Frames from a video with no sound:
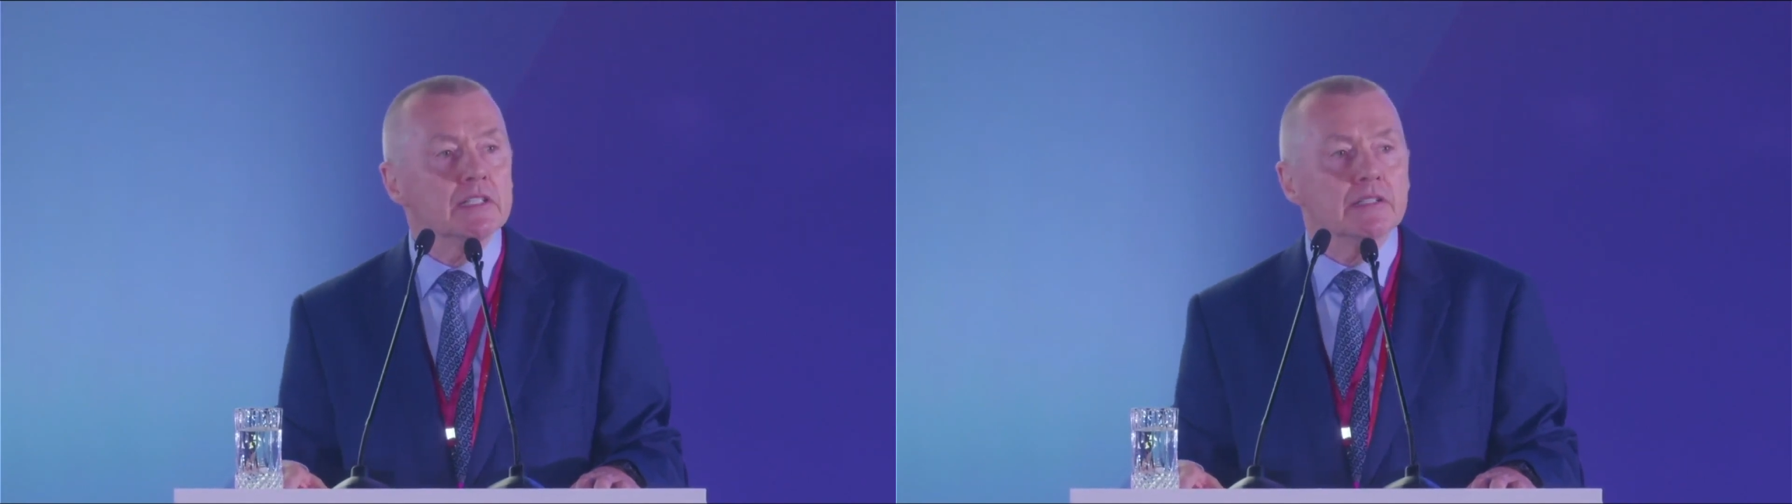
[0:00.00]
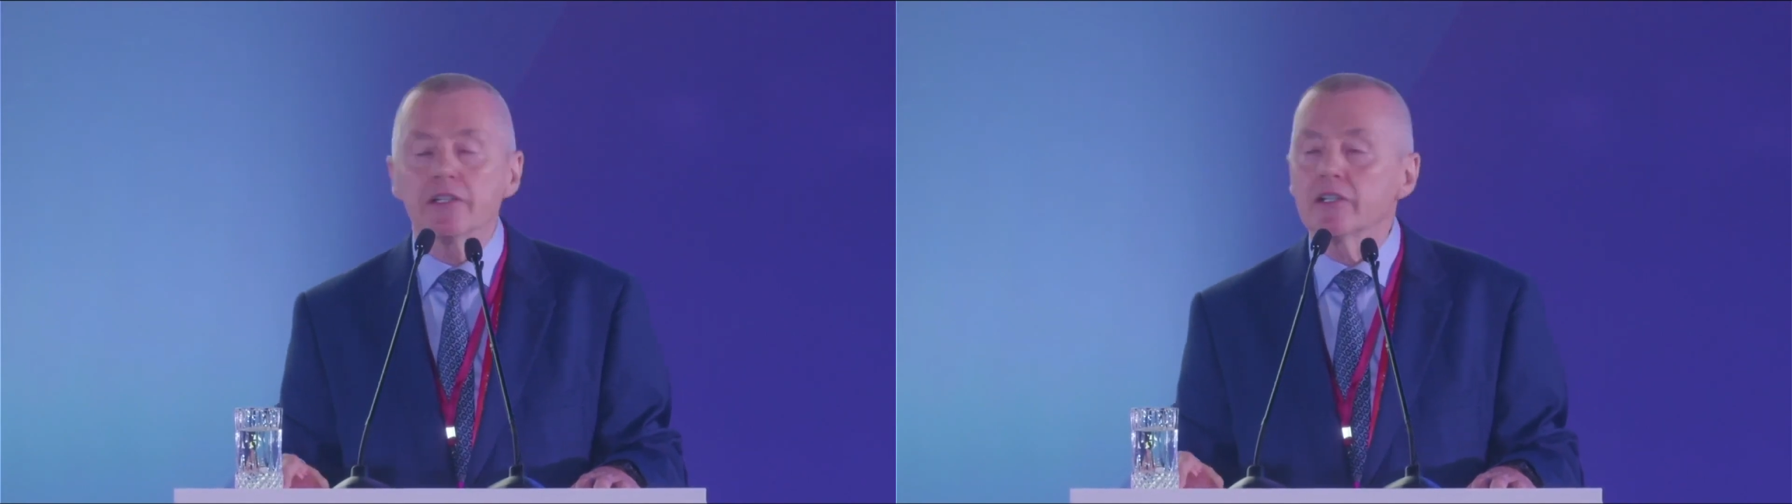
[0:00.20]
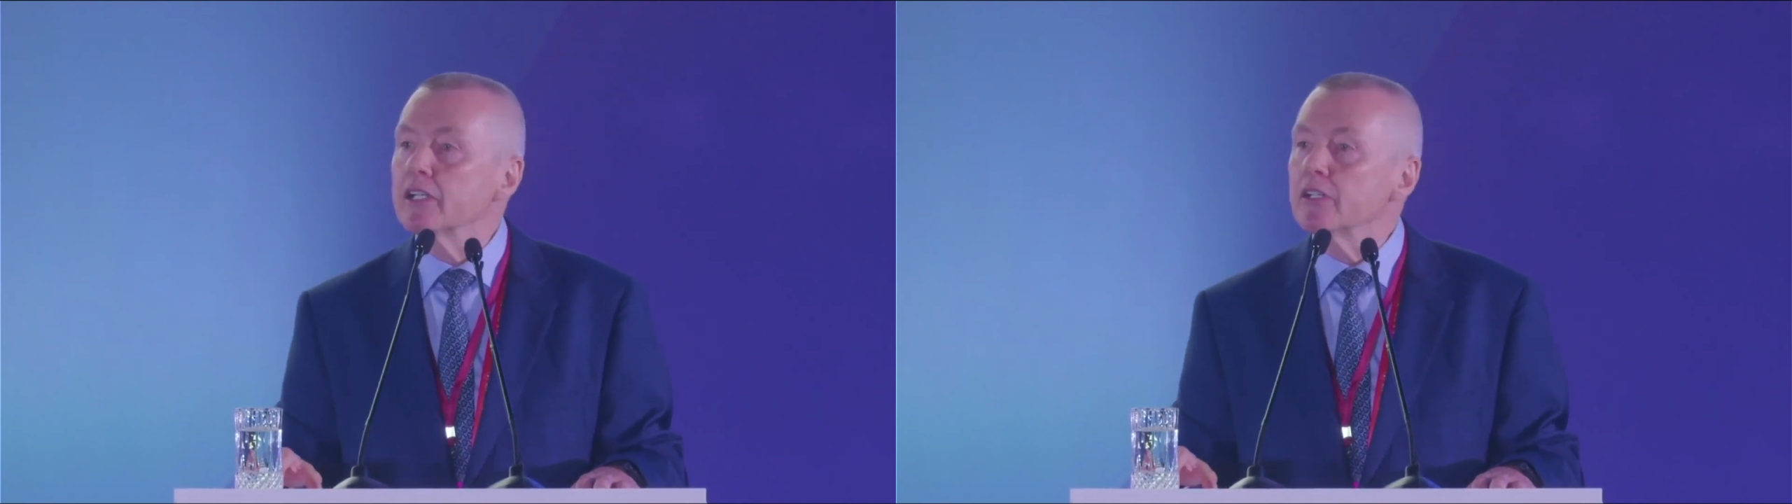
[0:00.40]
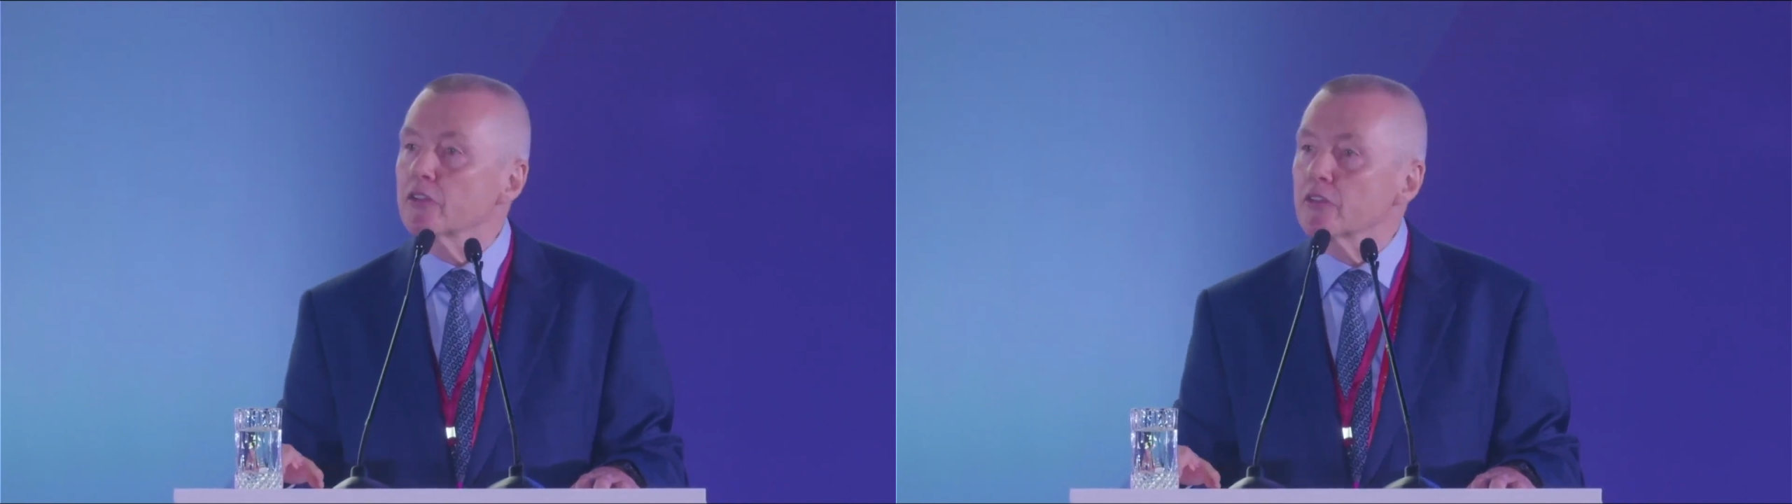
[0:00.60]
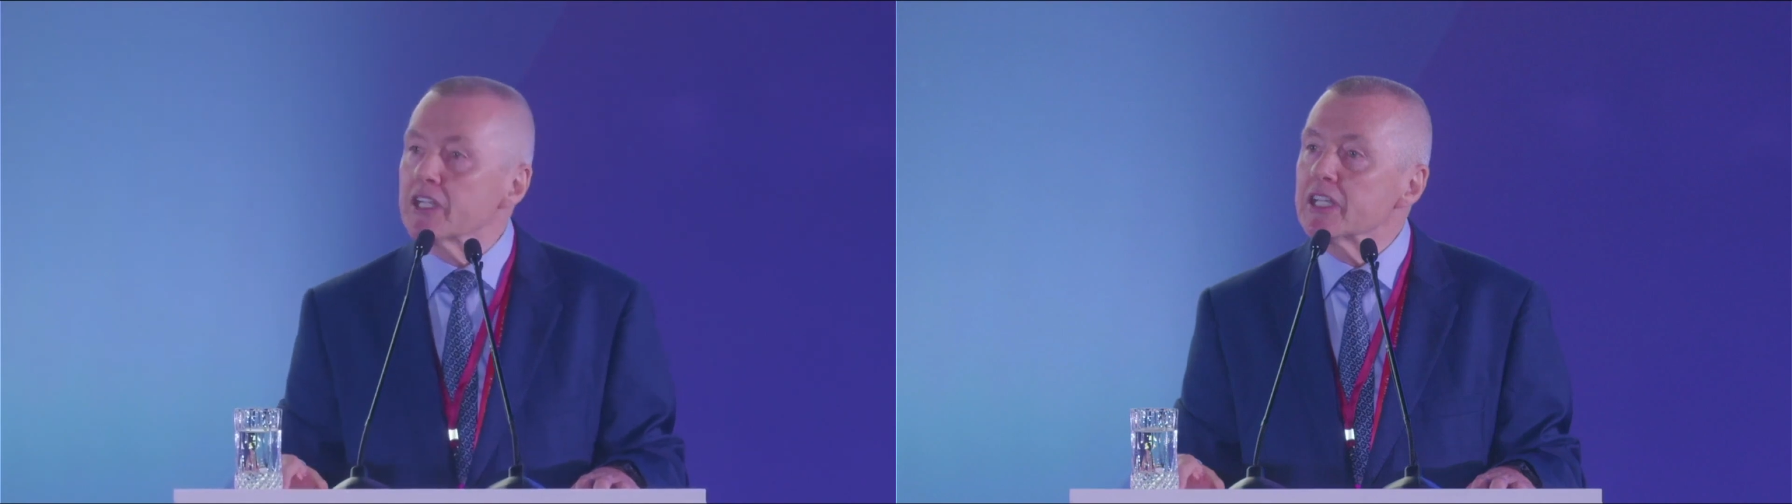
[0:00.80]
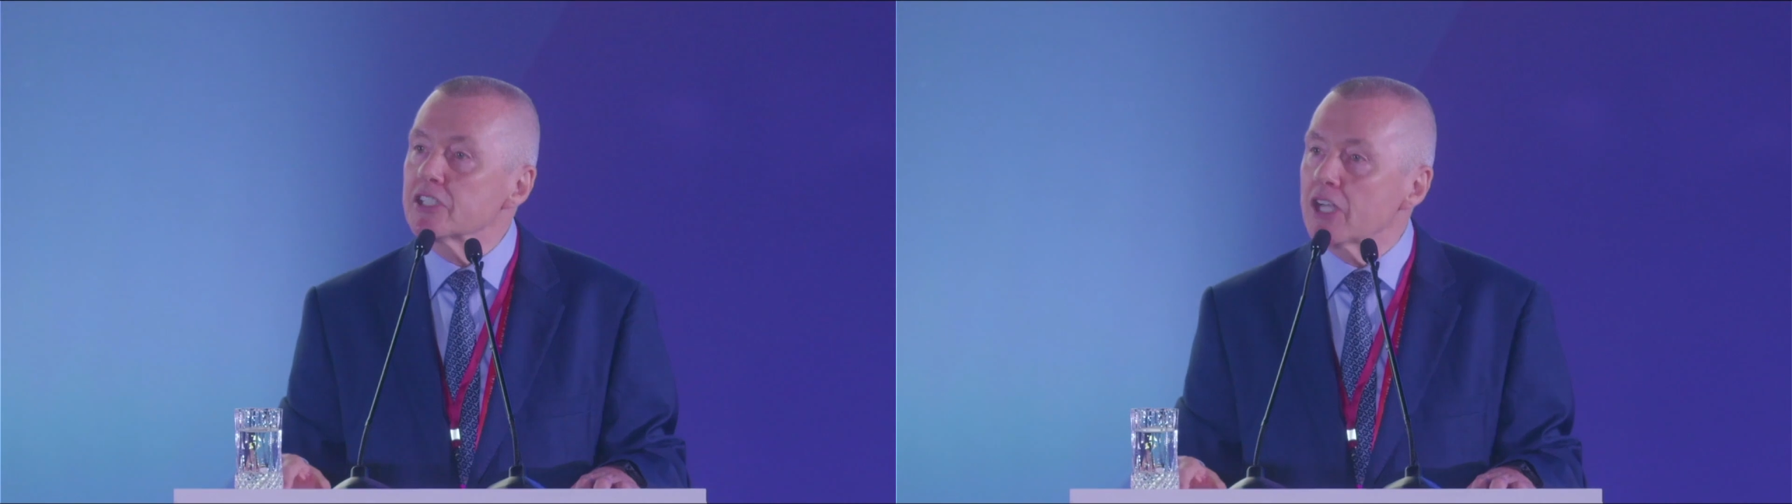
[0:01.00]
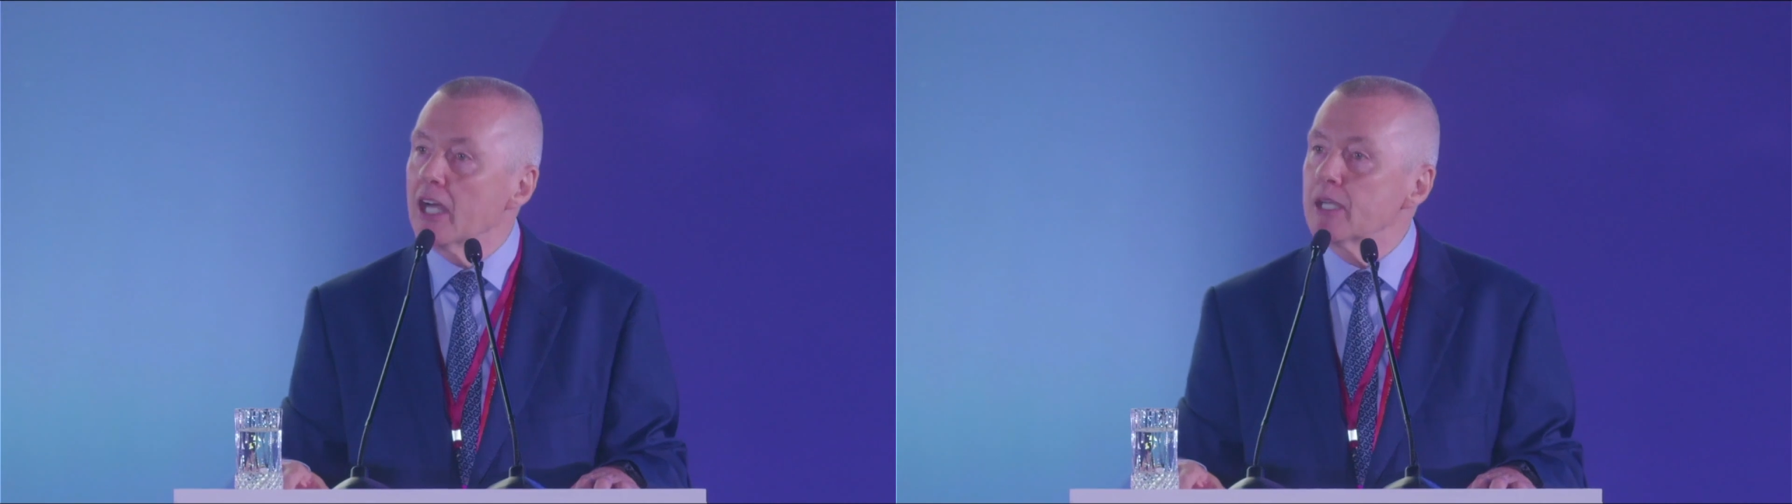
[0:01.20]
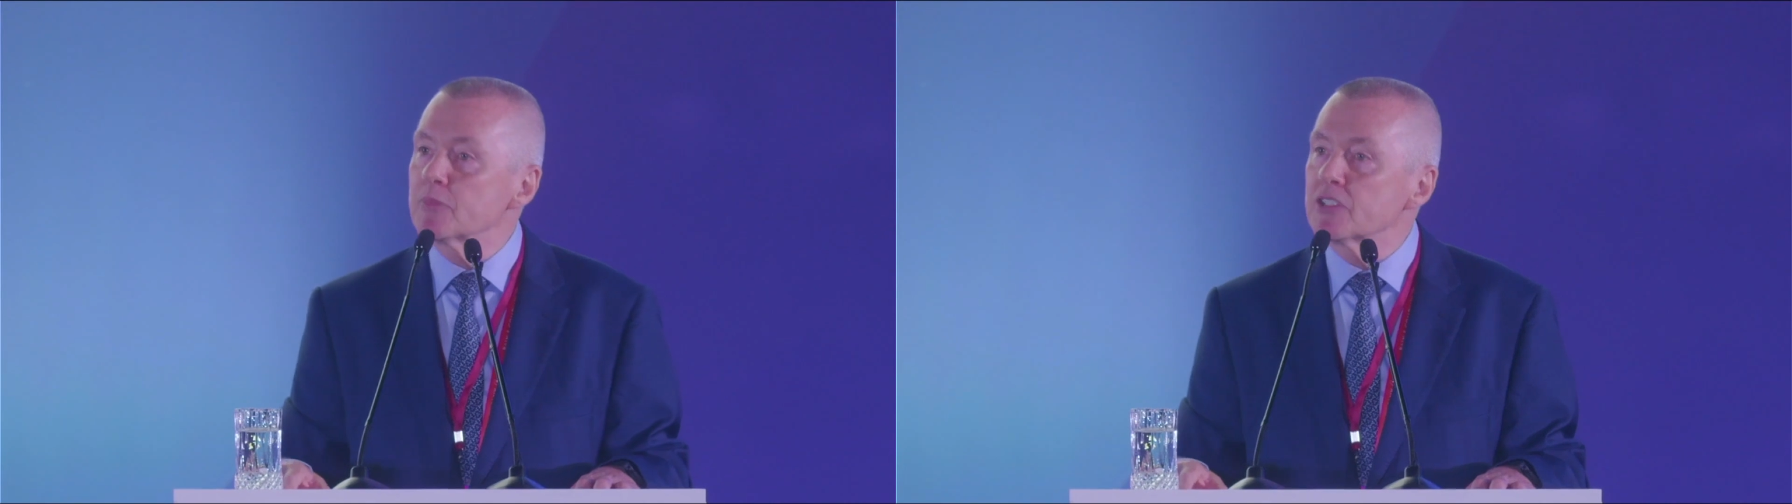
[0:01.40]
nearly 3
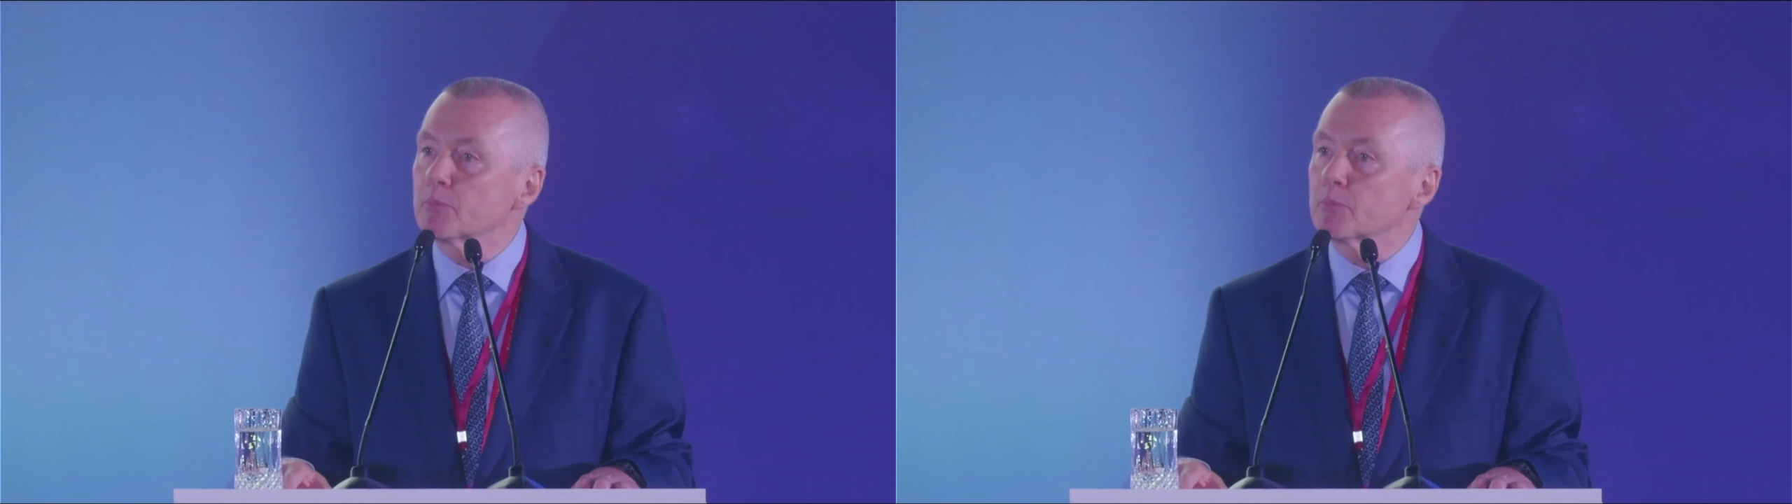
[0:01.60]
times